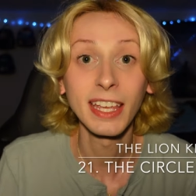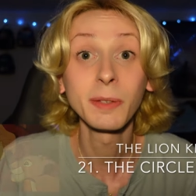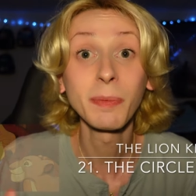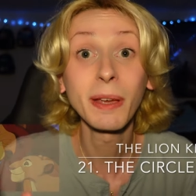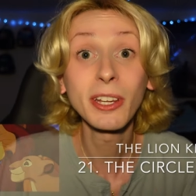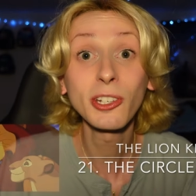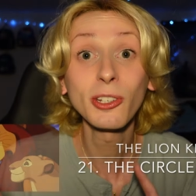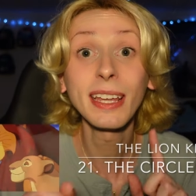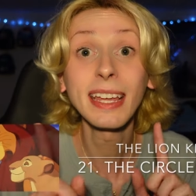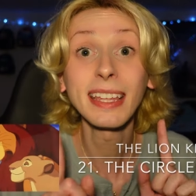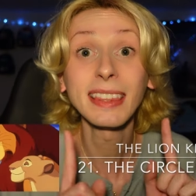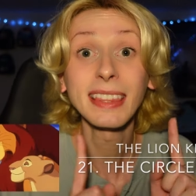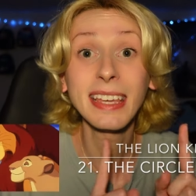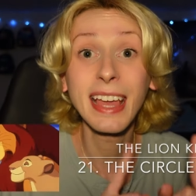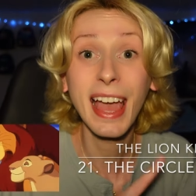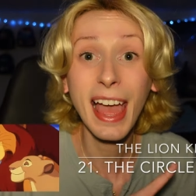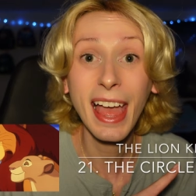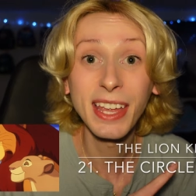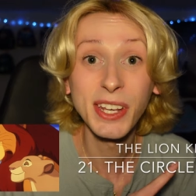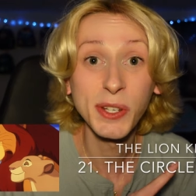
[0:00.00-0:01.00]
especially at
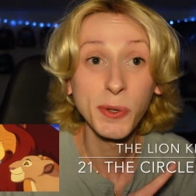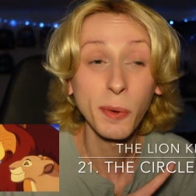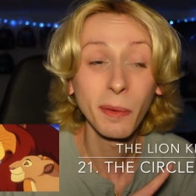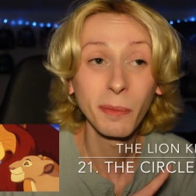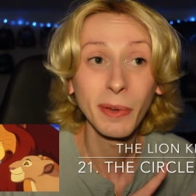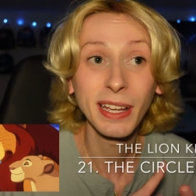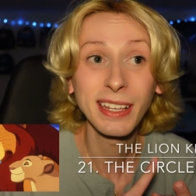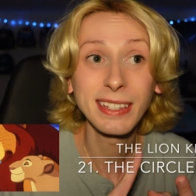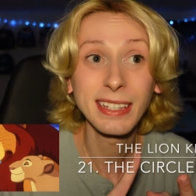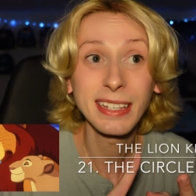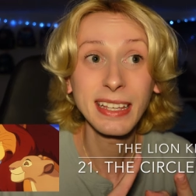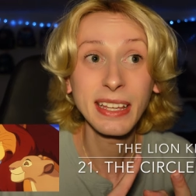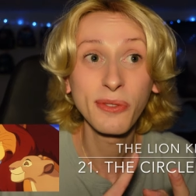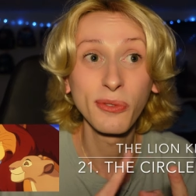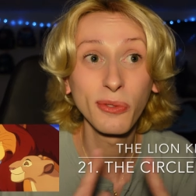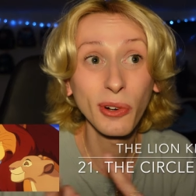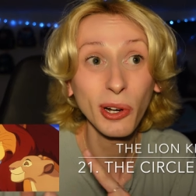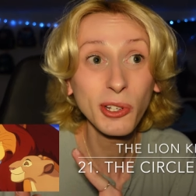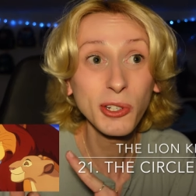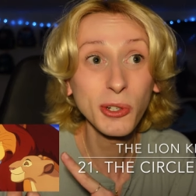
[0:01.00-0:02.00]
the end when we see
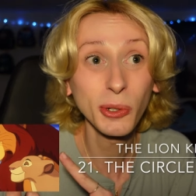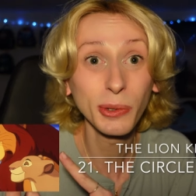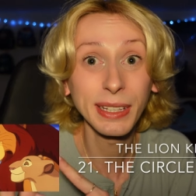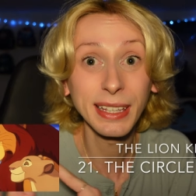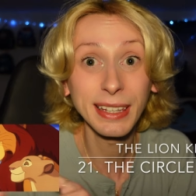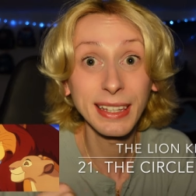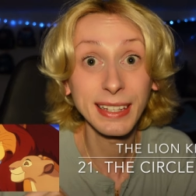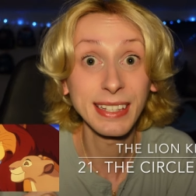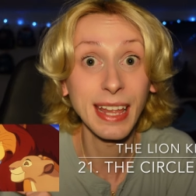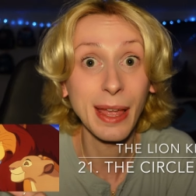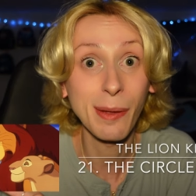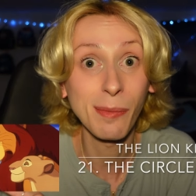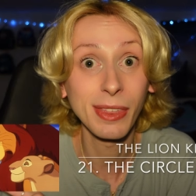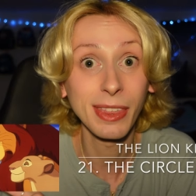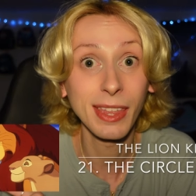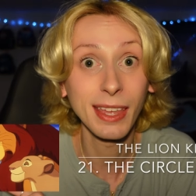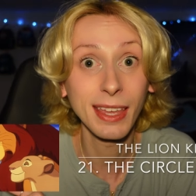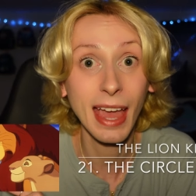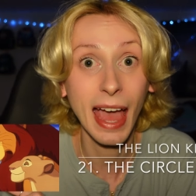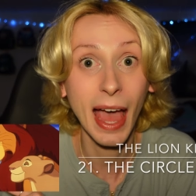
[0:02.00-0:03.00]
virtually the same
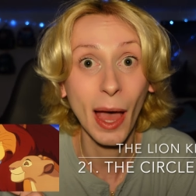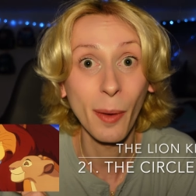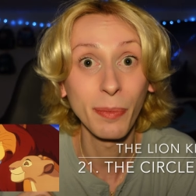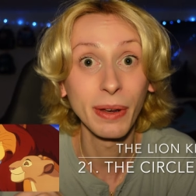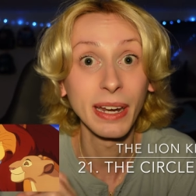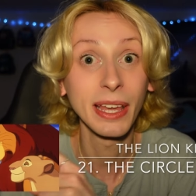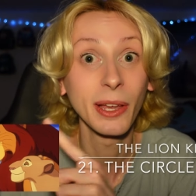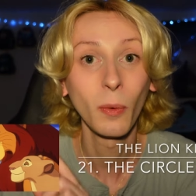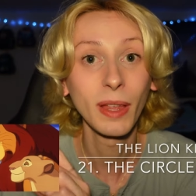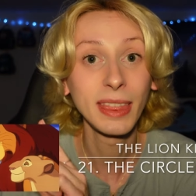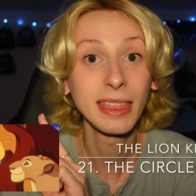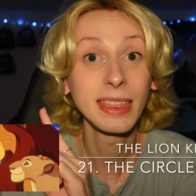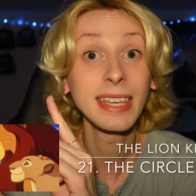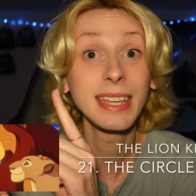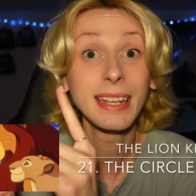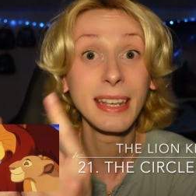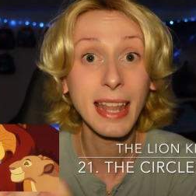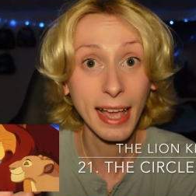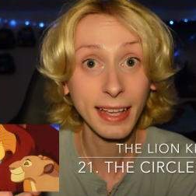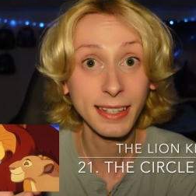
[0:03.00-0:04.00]
thing happening with
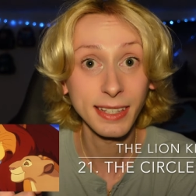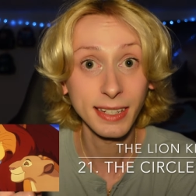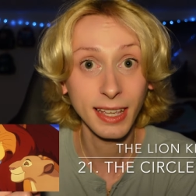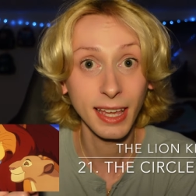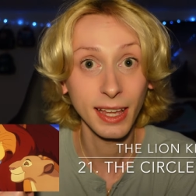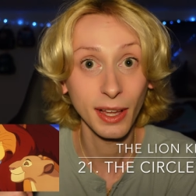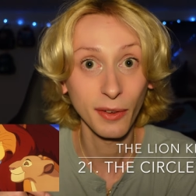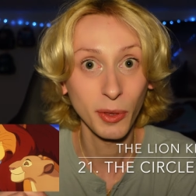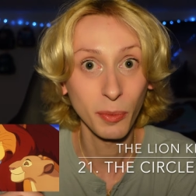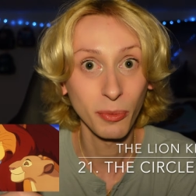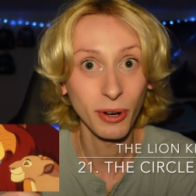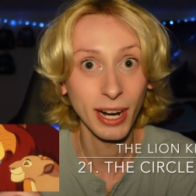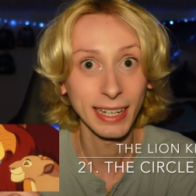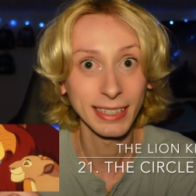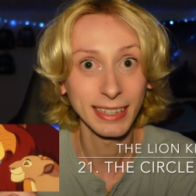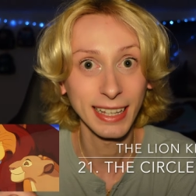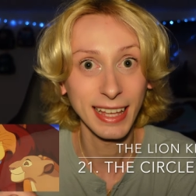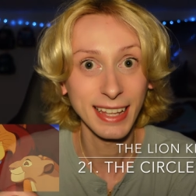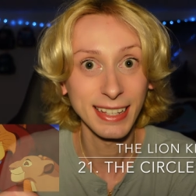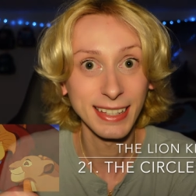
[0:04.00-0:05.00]
the next King of the
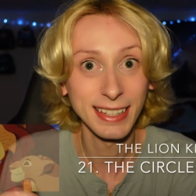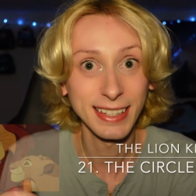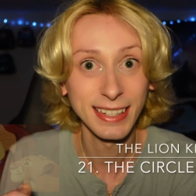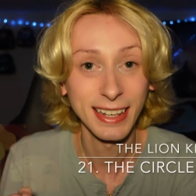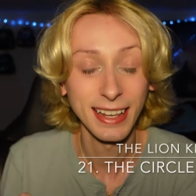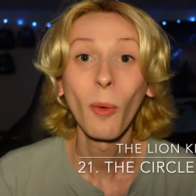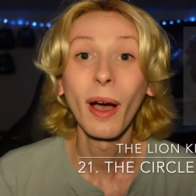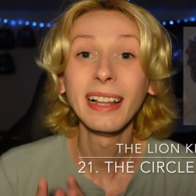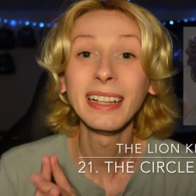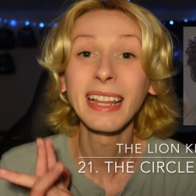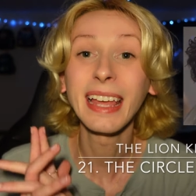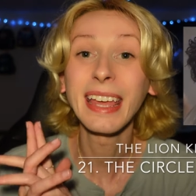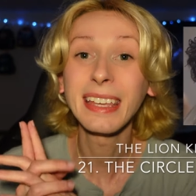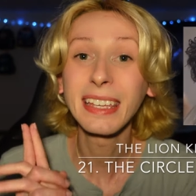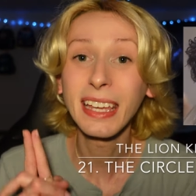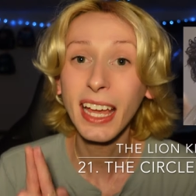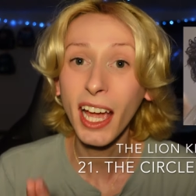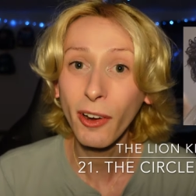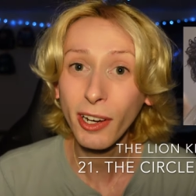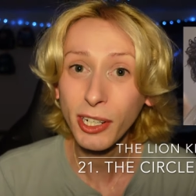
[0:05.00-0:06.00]
Pride Lands. While a
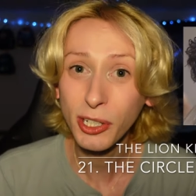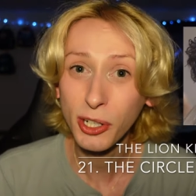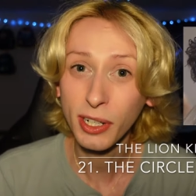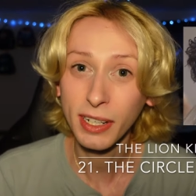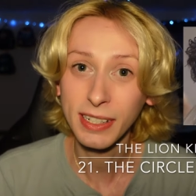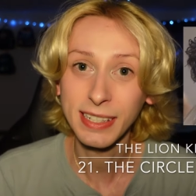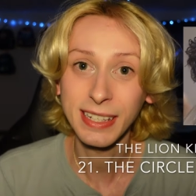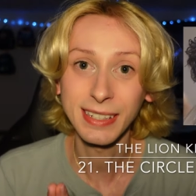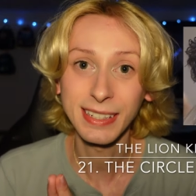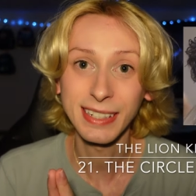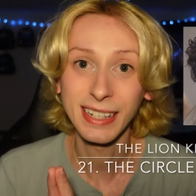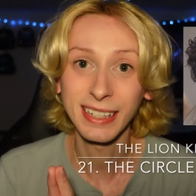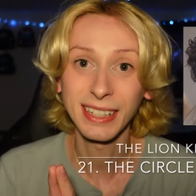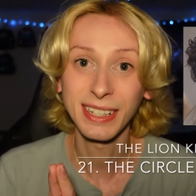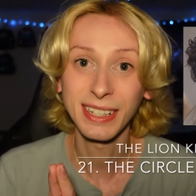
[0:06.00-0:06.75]
character doesn't sing